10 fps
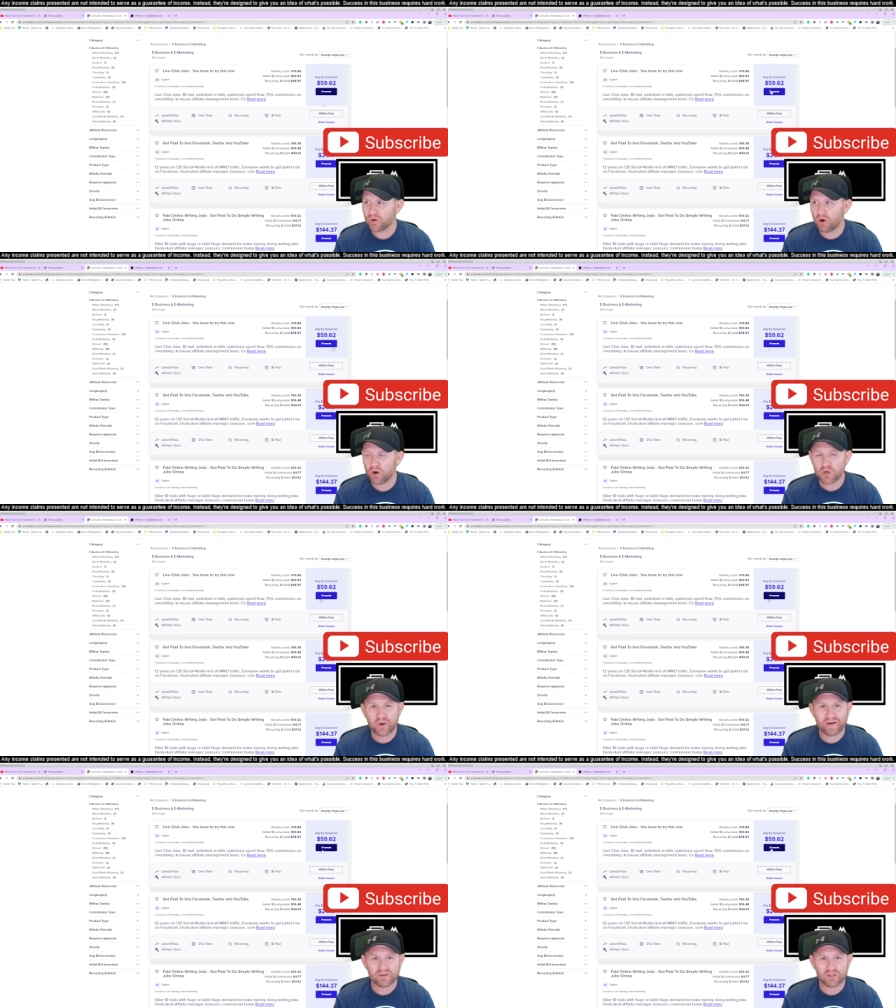So all you
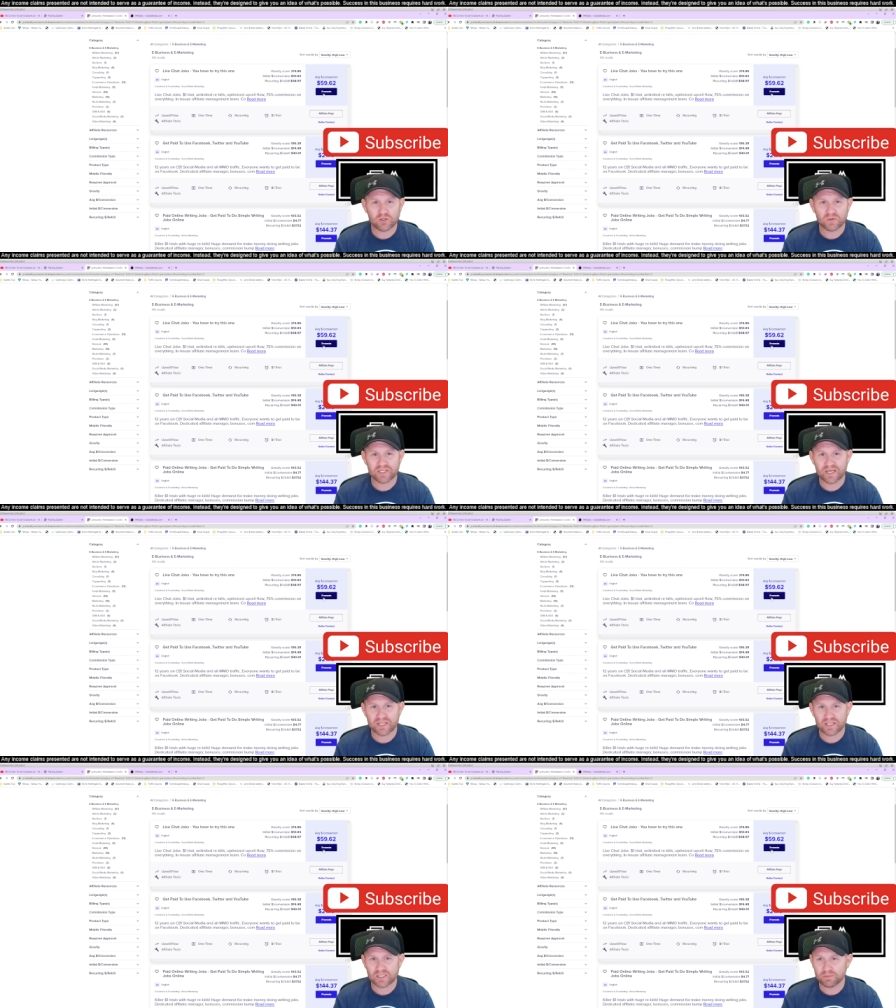have to do is
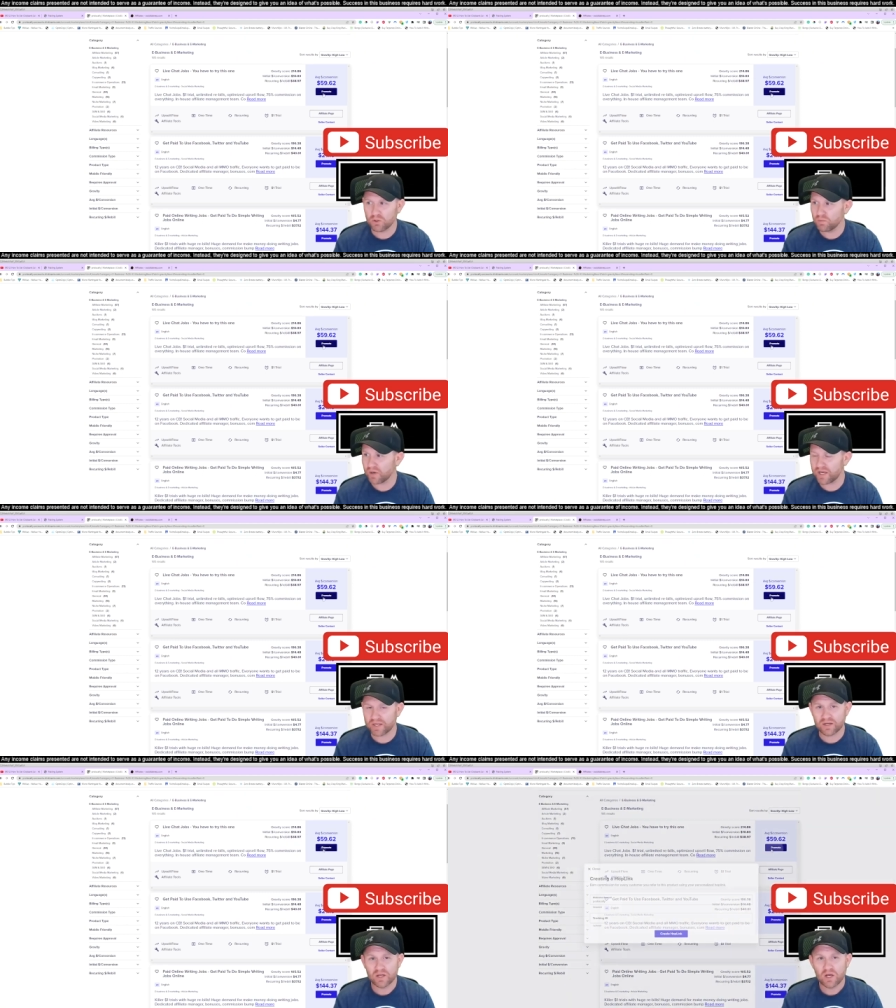hit this blue
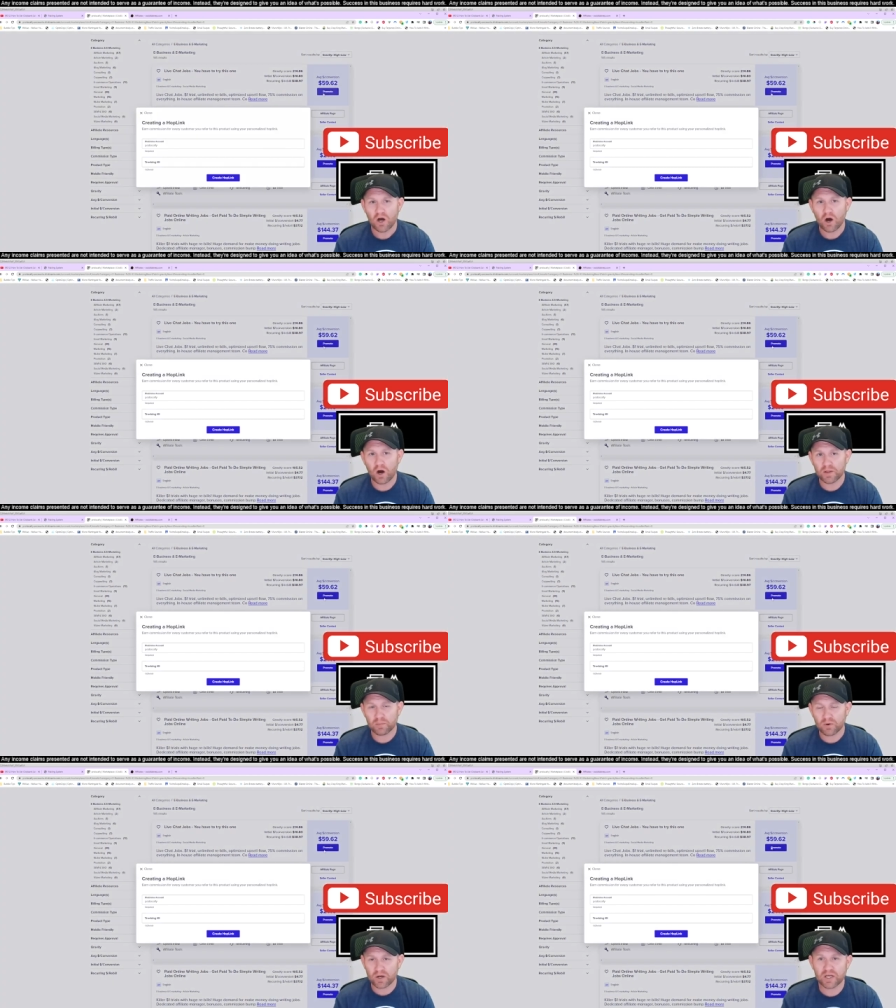button on the
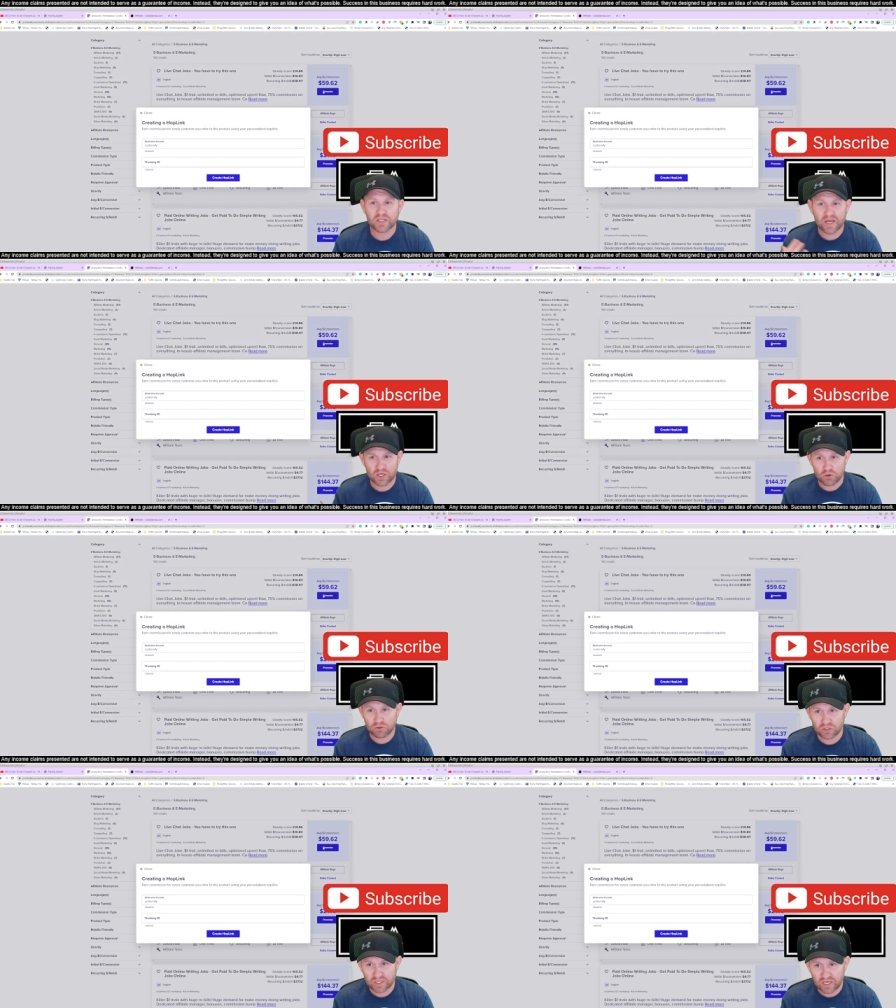product that you
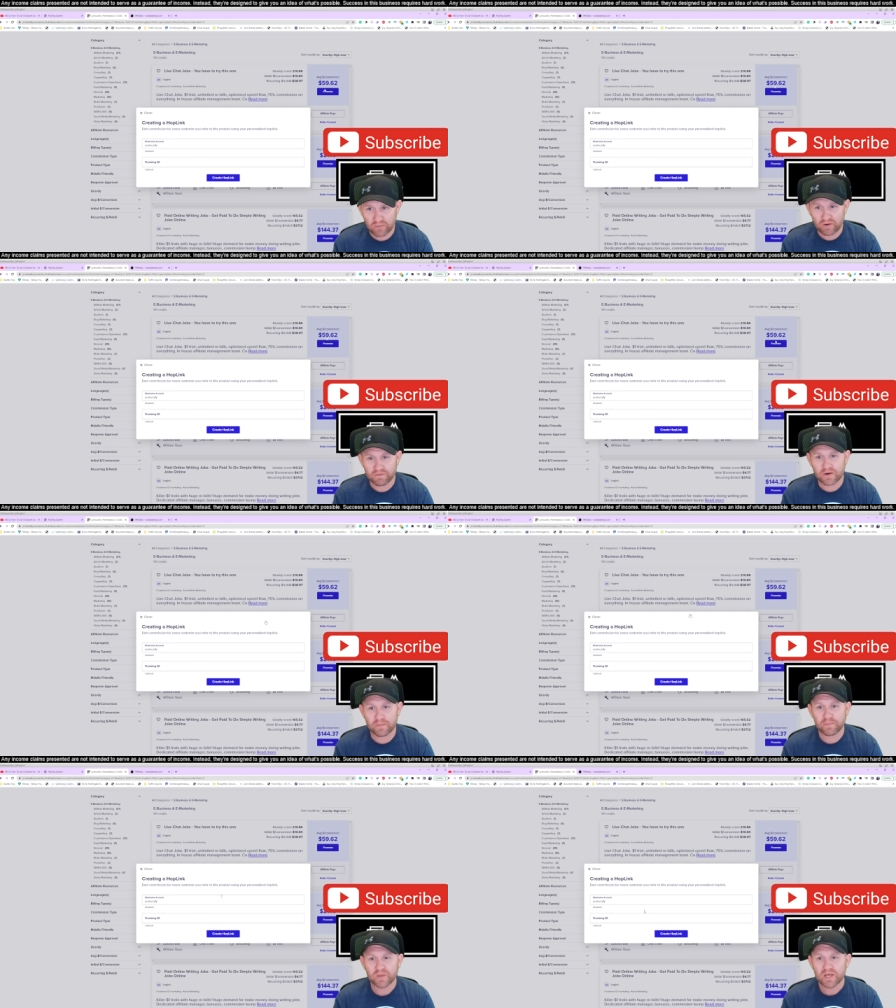took the email
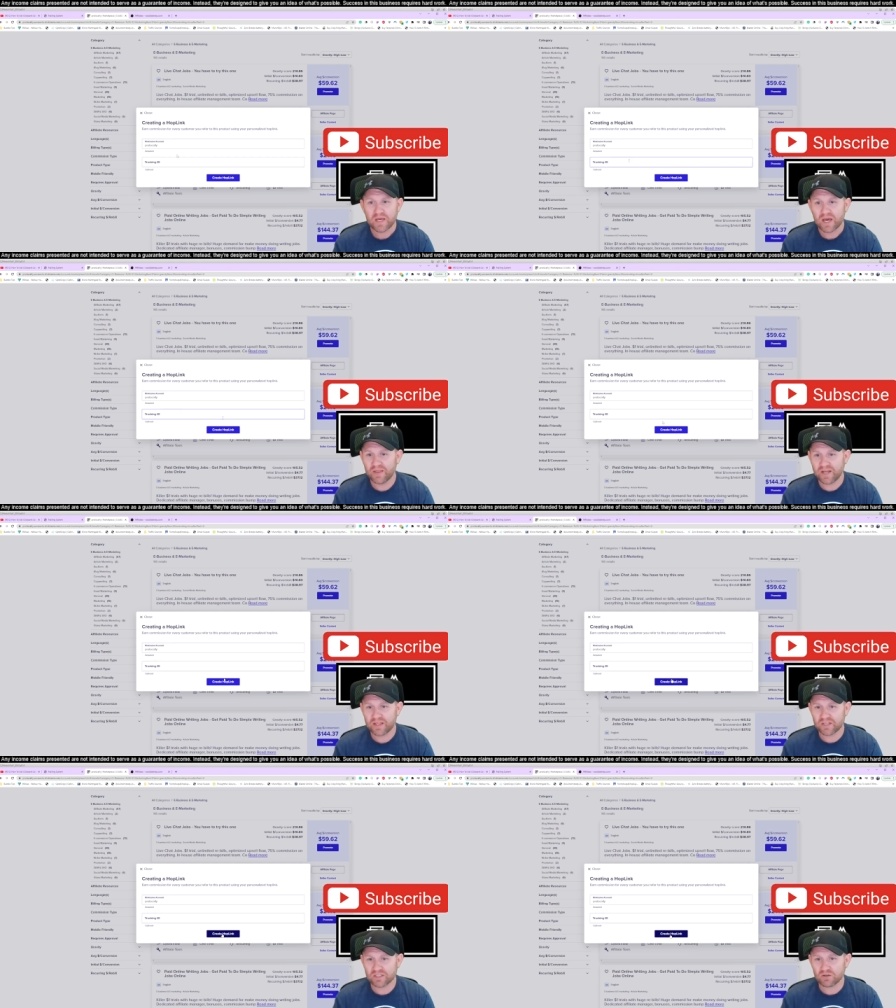from, and then
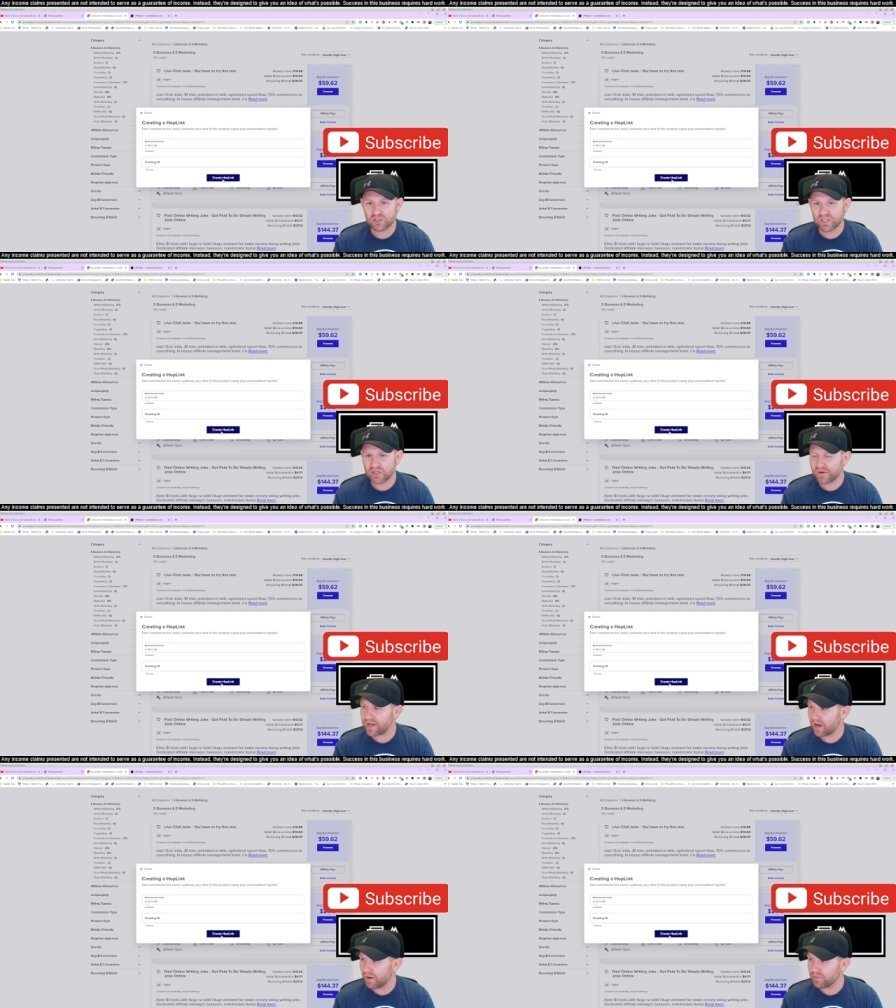hit this little
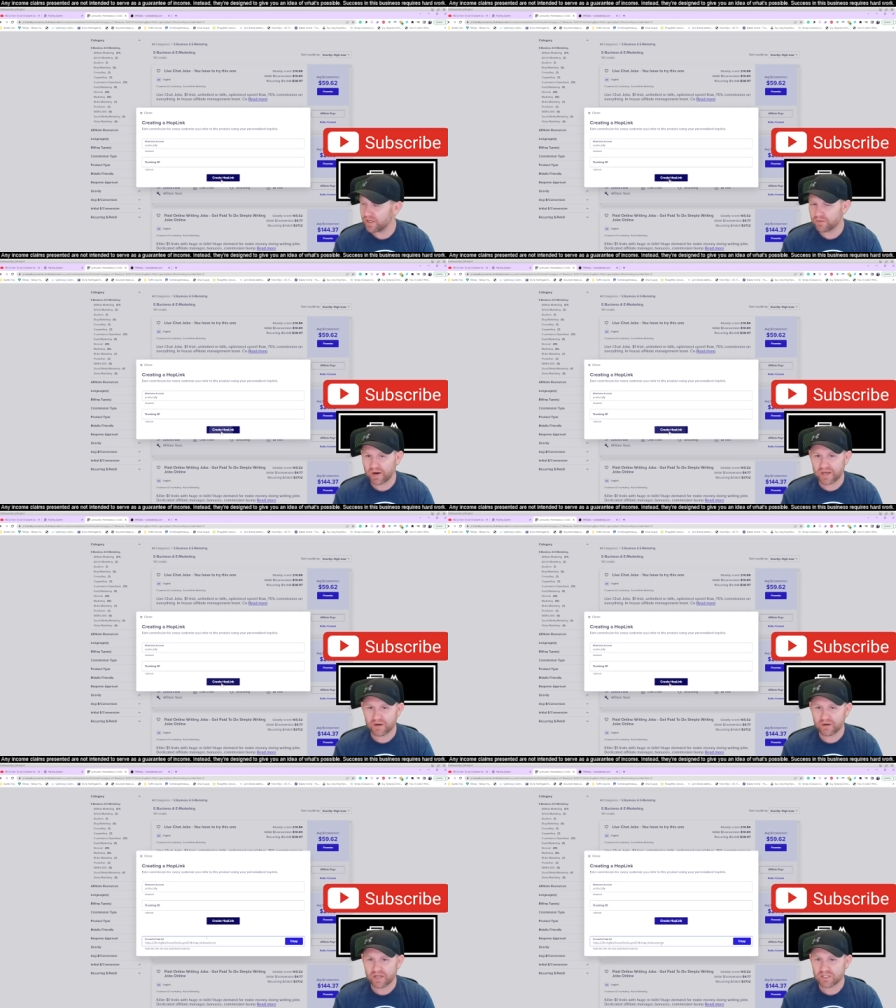generate hop link right
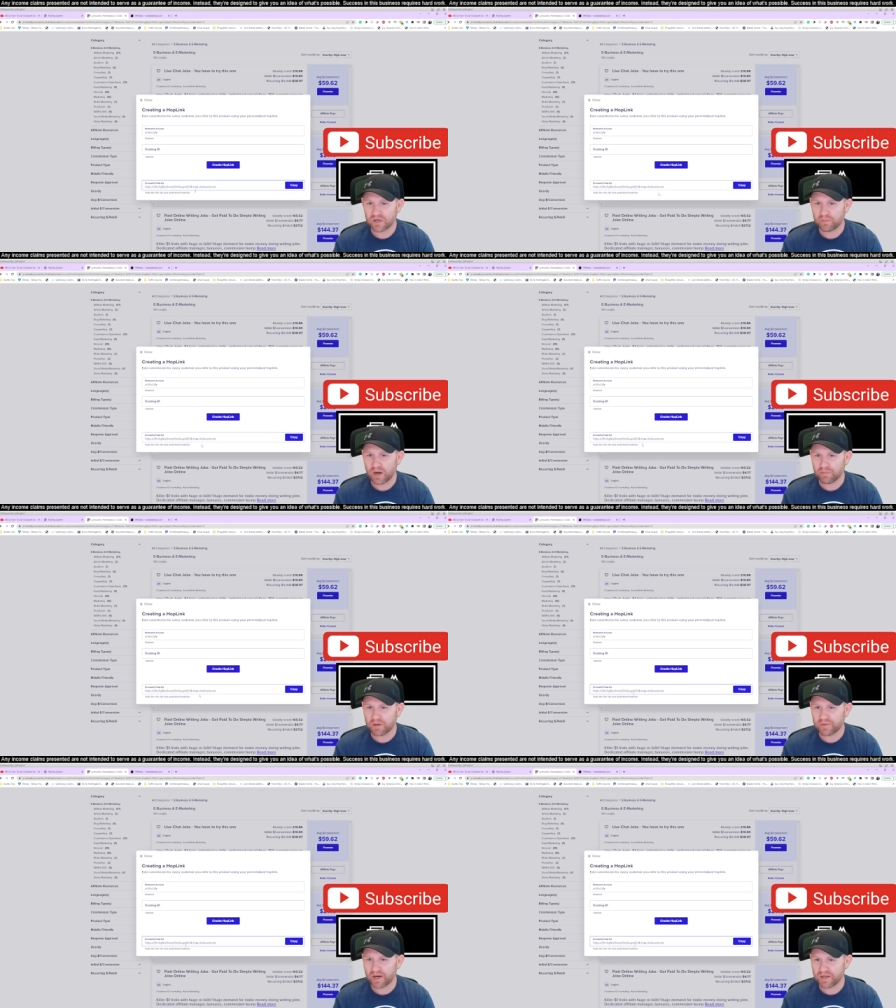here, and it's going to pop
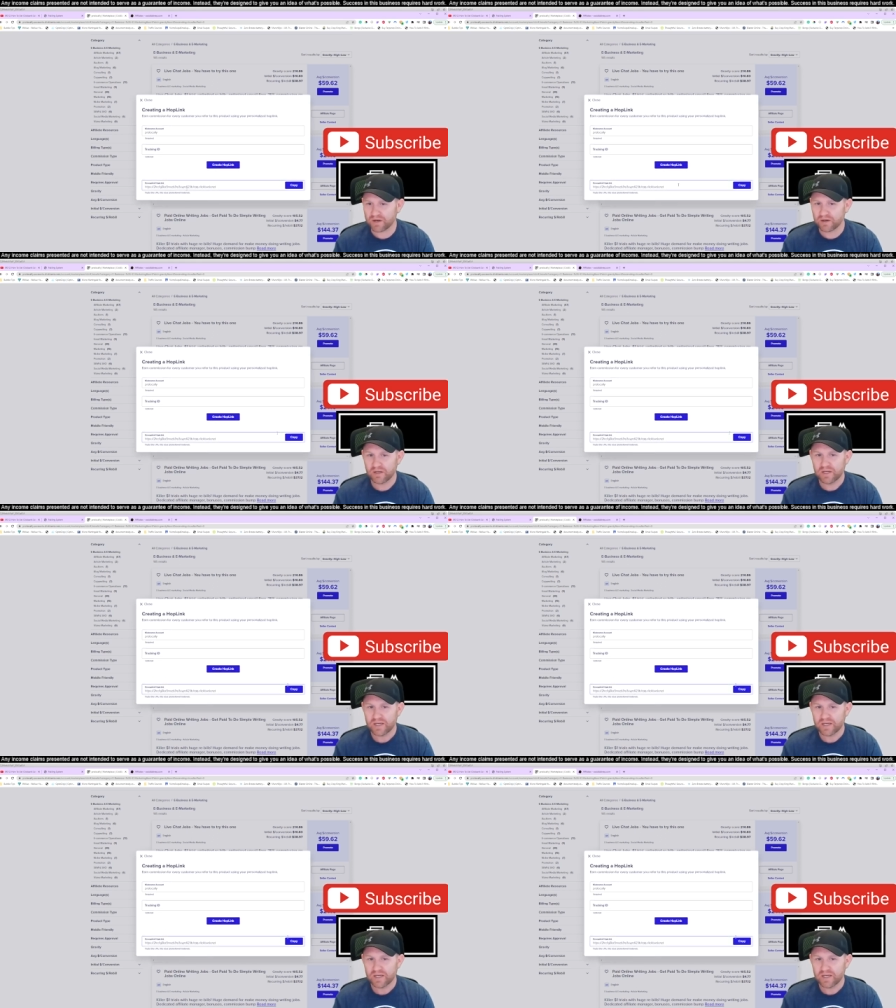up down here.